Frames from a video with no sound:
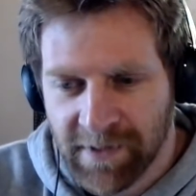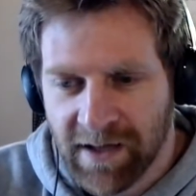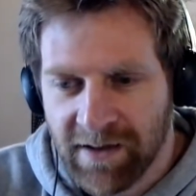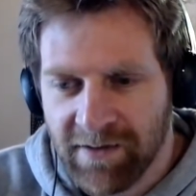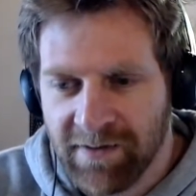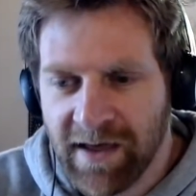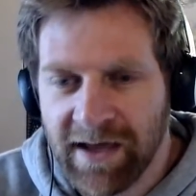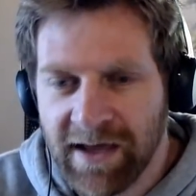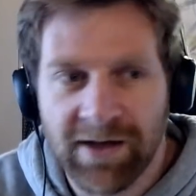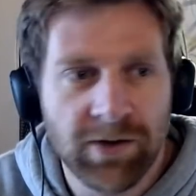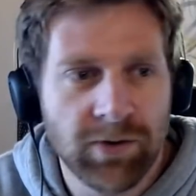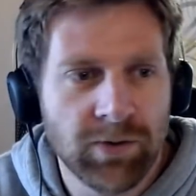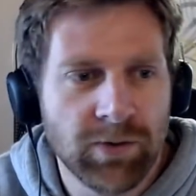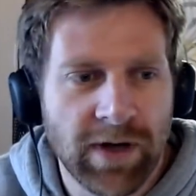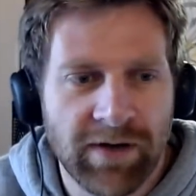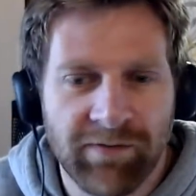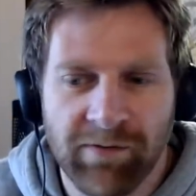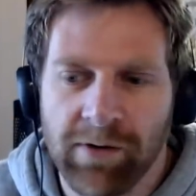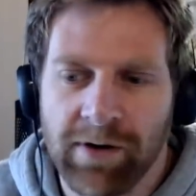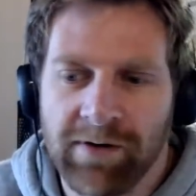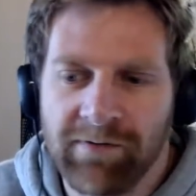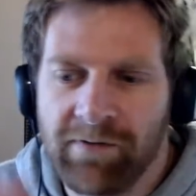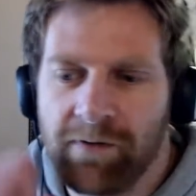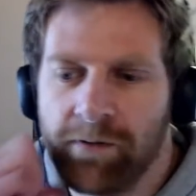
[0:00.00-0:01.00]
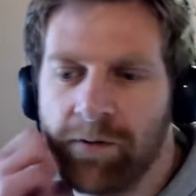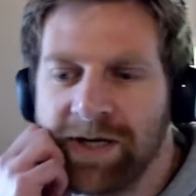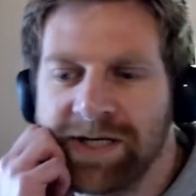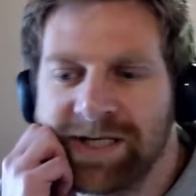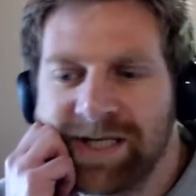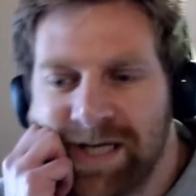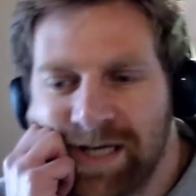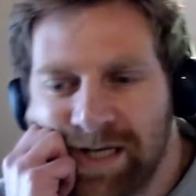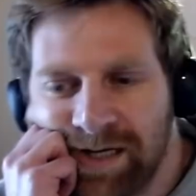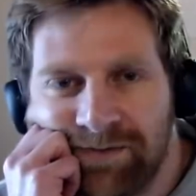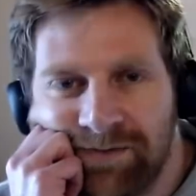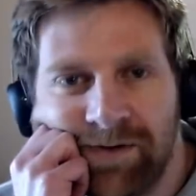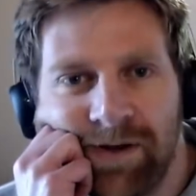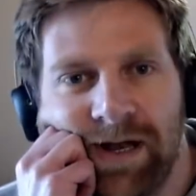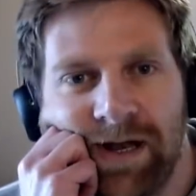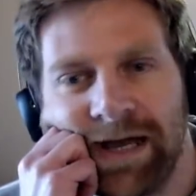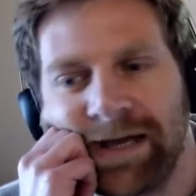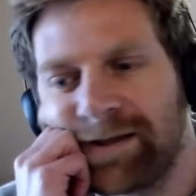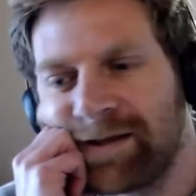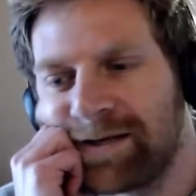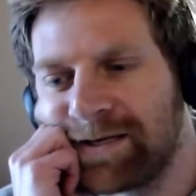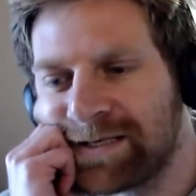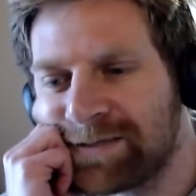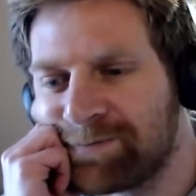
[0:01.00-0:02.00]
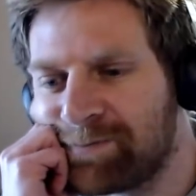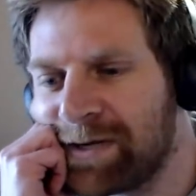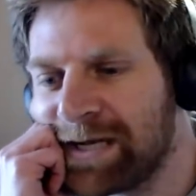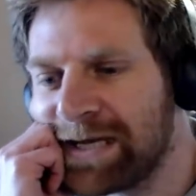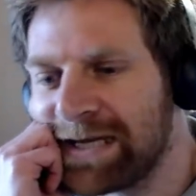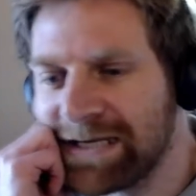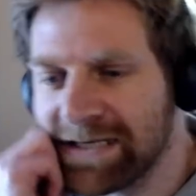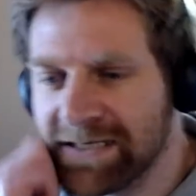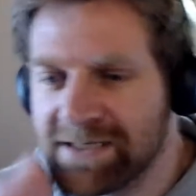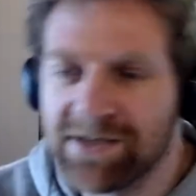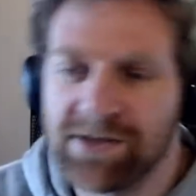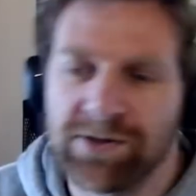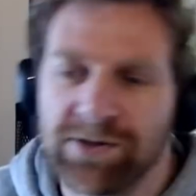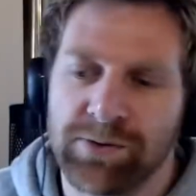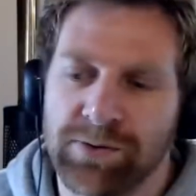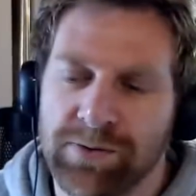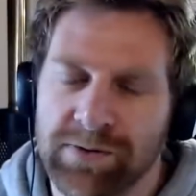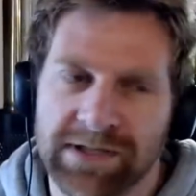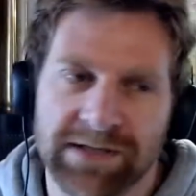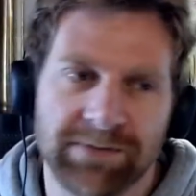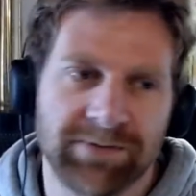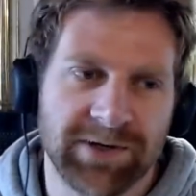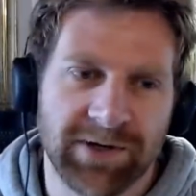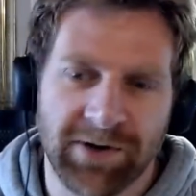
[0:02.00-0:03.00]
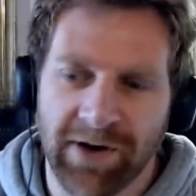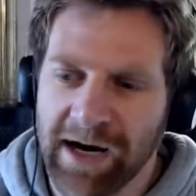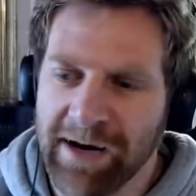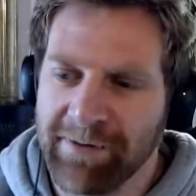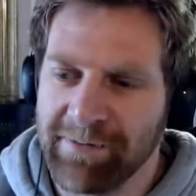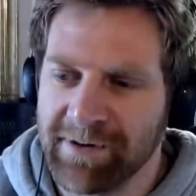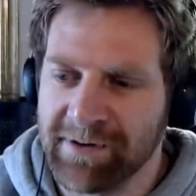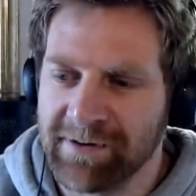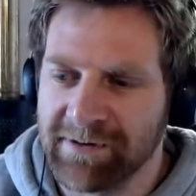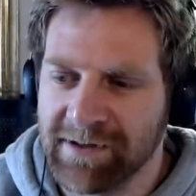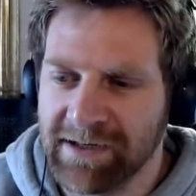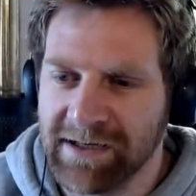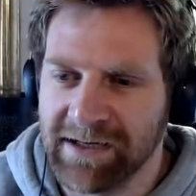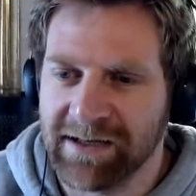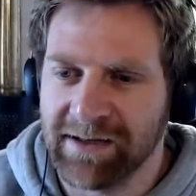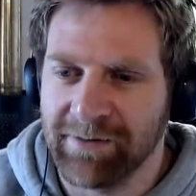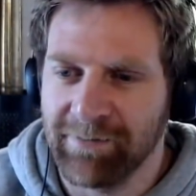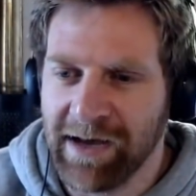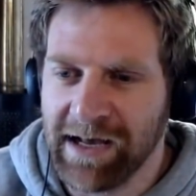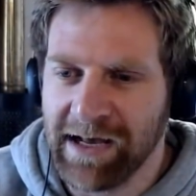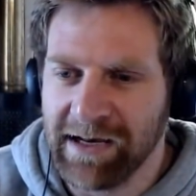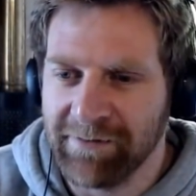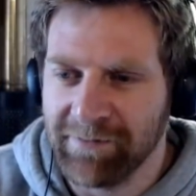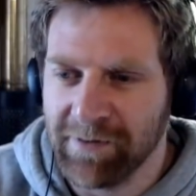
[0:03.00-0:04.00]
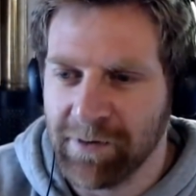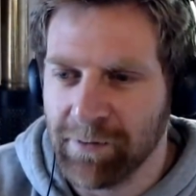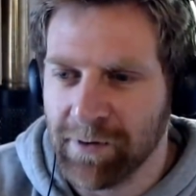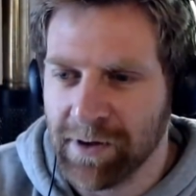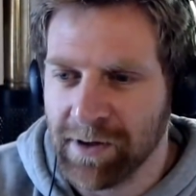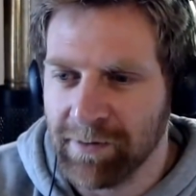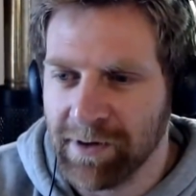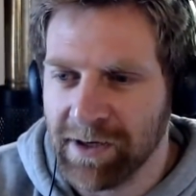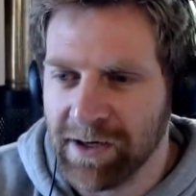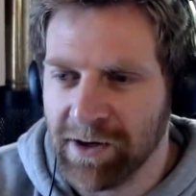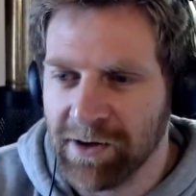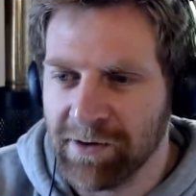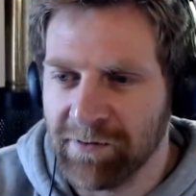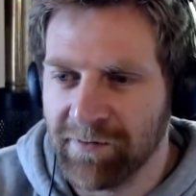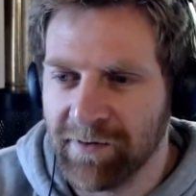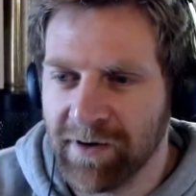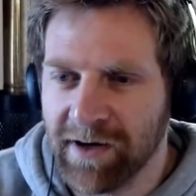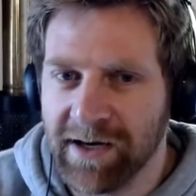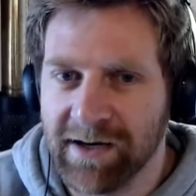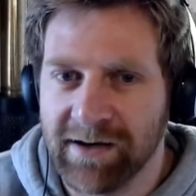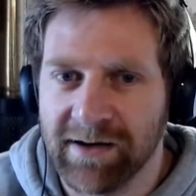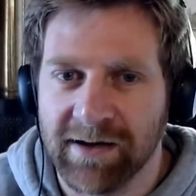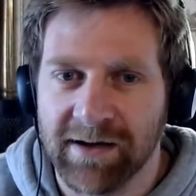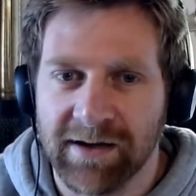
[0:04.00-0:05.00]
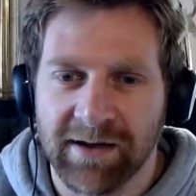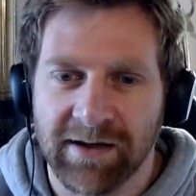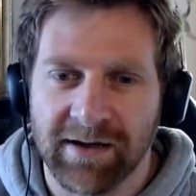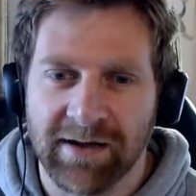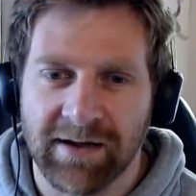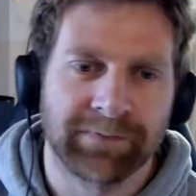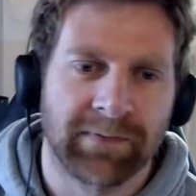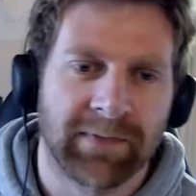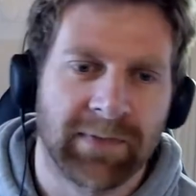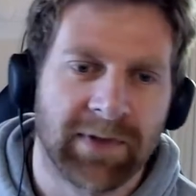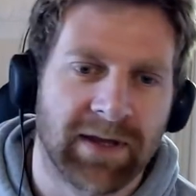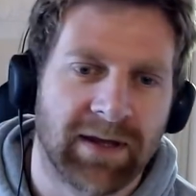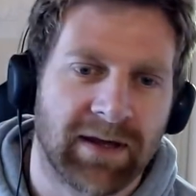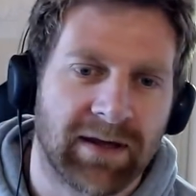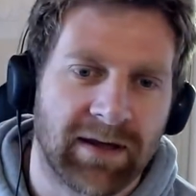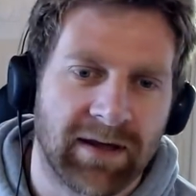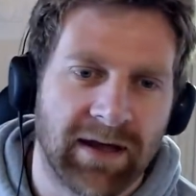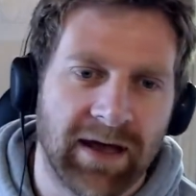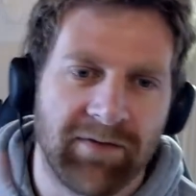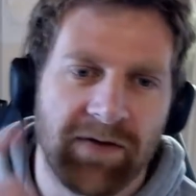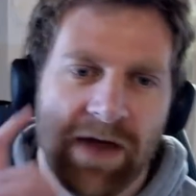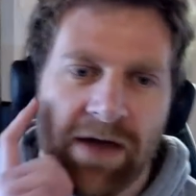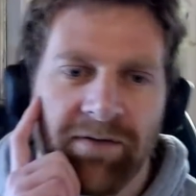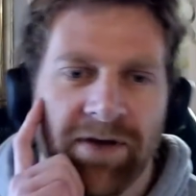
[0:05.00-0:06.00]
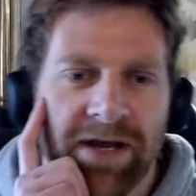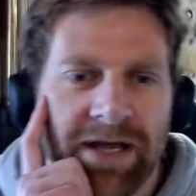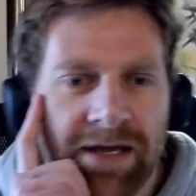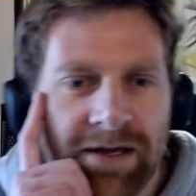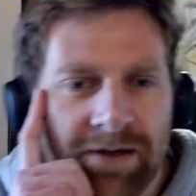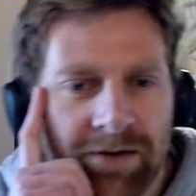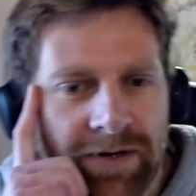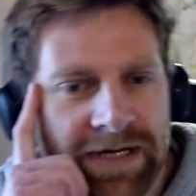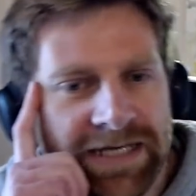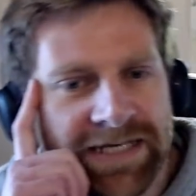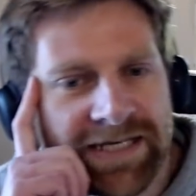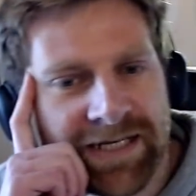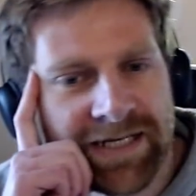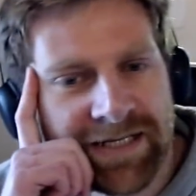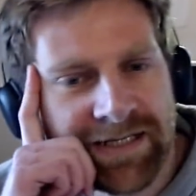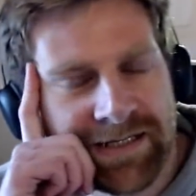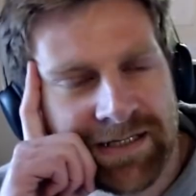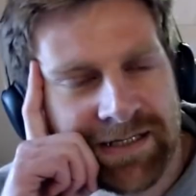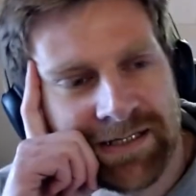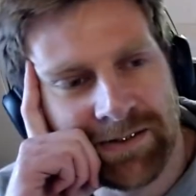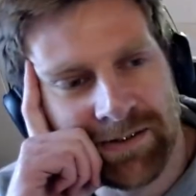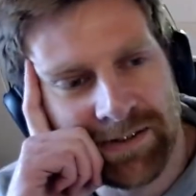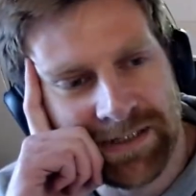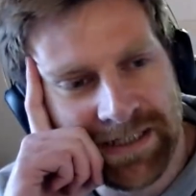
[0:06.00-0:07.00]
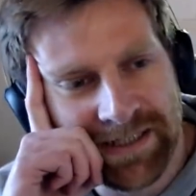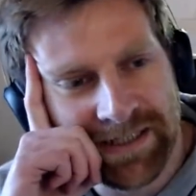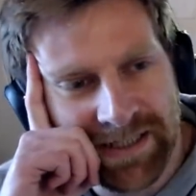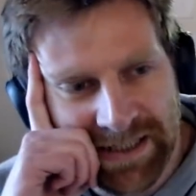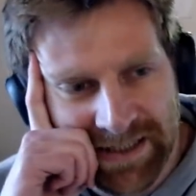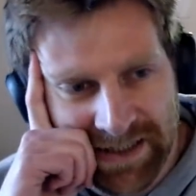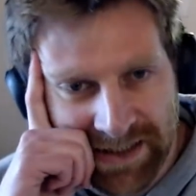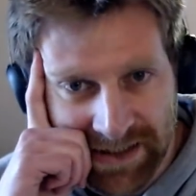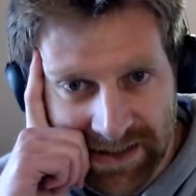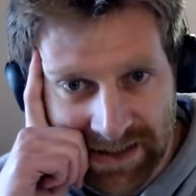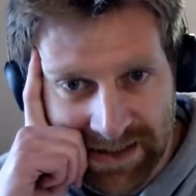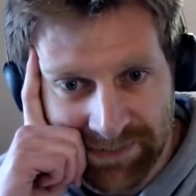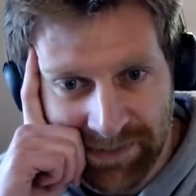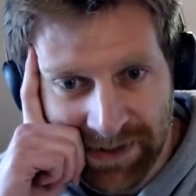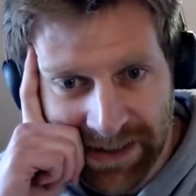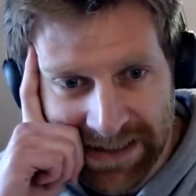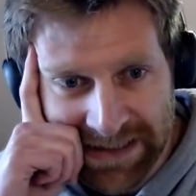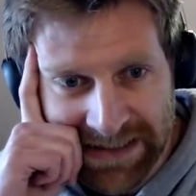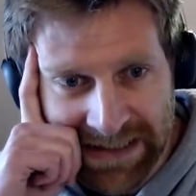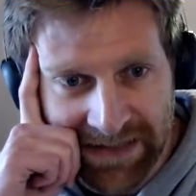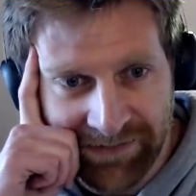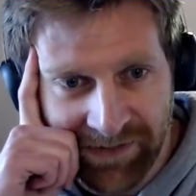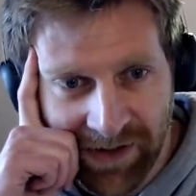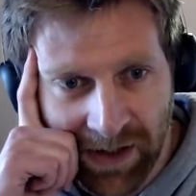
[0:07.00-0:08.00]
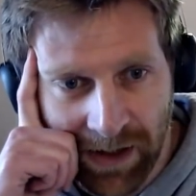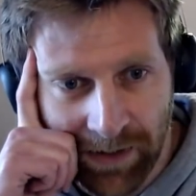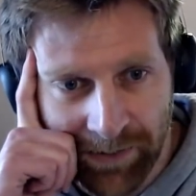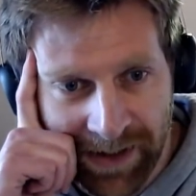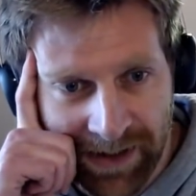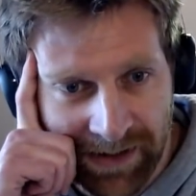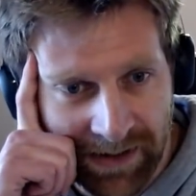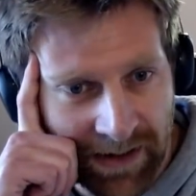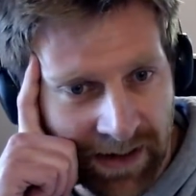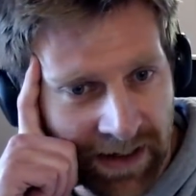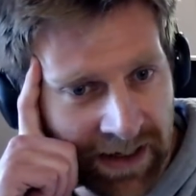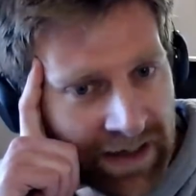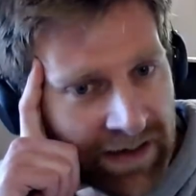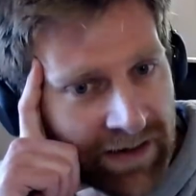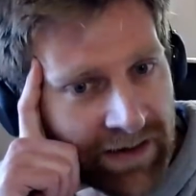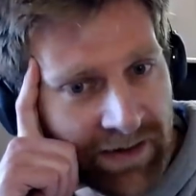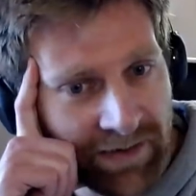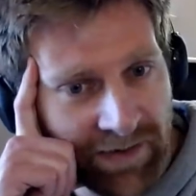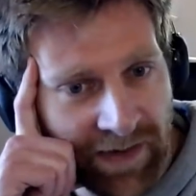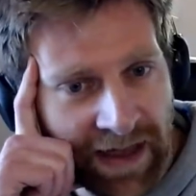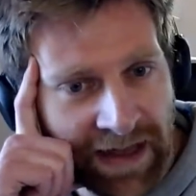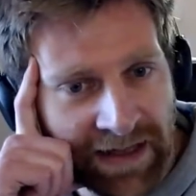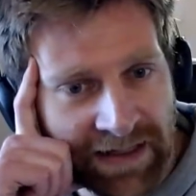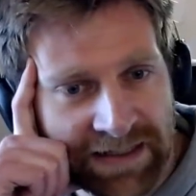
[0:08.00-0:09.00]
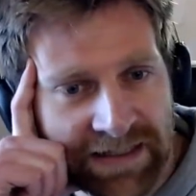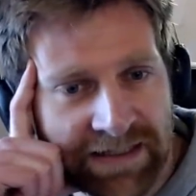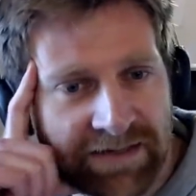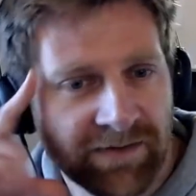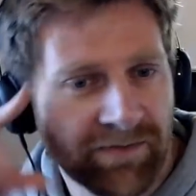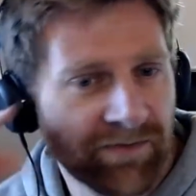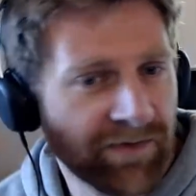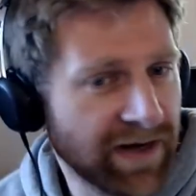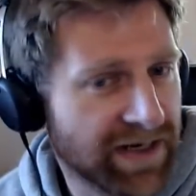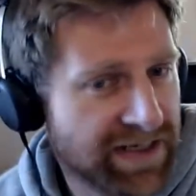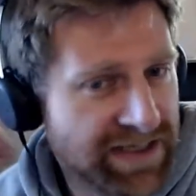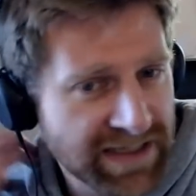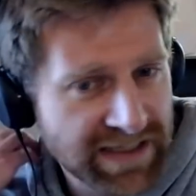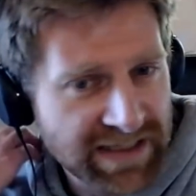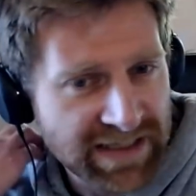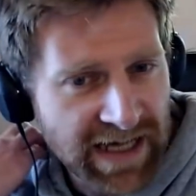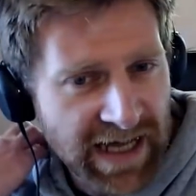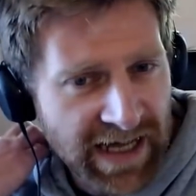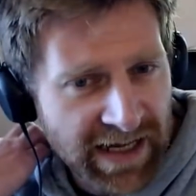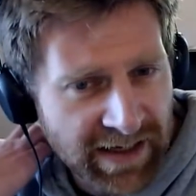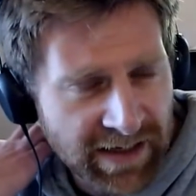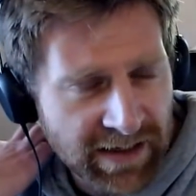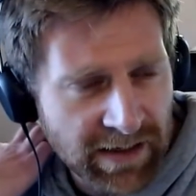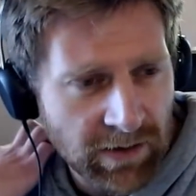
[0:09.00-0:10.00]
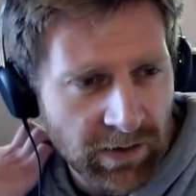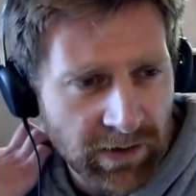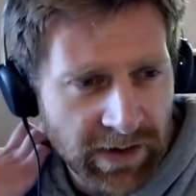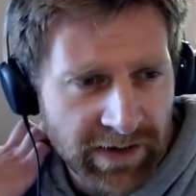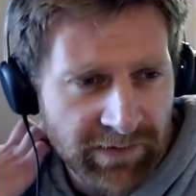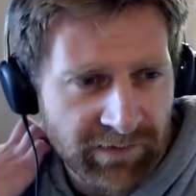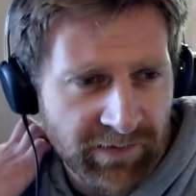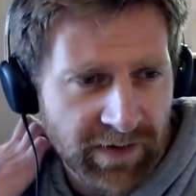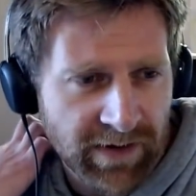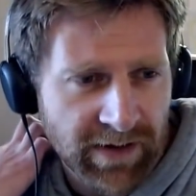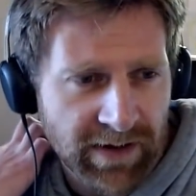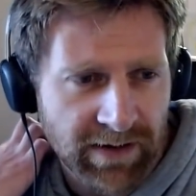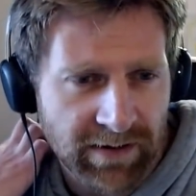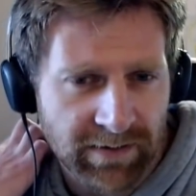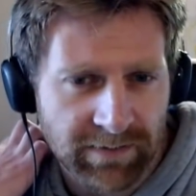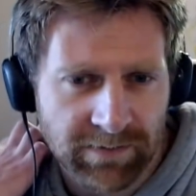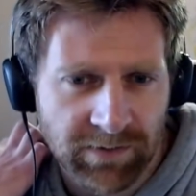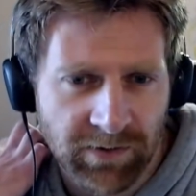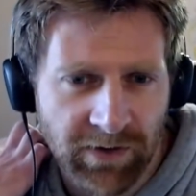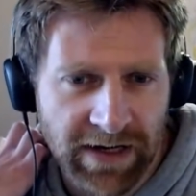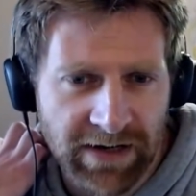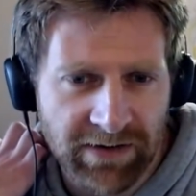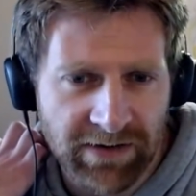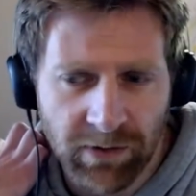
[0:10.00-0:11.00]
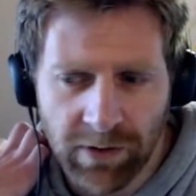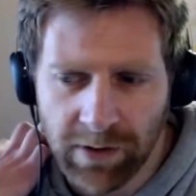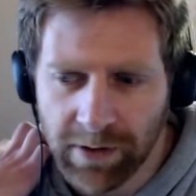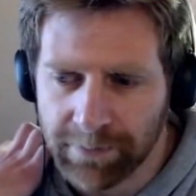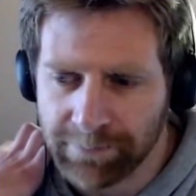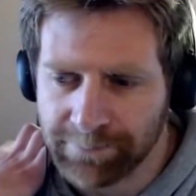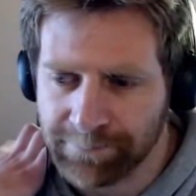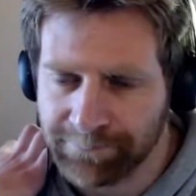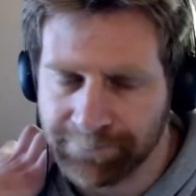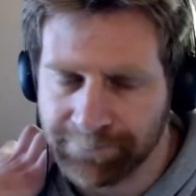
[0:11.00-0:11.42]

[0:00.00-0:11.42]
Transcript: Thank you everyone for watching. If you like this, please do subscribe and click the bell if you want to be notified. If you have any questions or suggestions, please leave a comment. And thanks, Francis, Jan, and Lloyd, for the great talk.